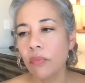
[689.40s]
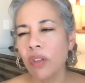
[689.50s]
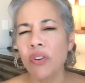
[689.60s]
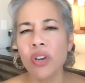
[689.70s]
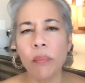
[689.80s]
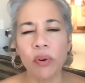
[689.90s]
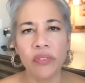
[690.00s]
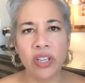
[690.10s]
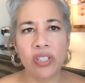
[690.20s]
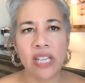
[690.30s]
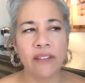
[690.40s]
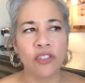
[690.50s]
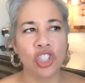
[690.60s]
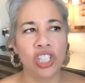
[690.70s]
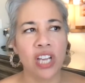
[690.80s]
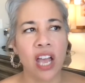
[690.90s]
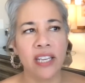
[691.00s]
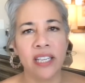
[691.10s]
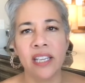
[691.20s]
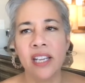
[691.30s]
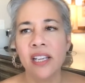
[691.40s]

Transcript: for a number of years after she died. And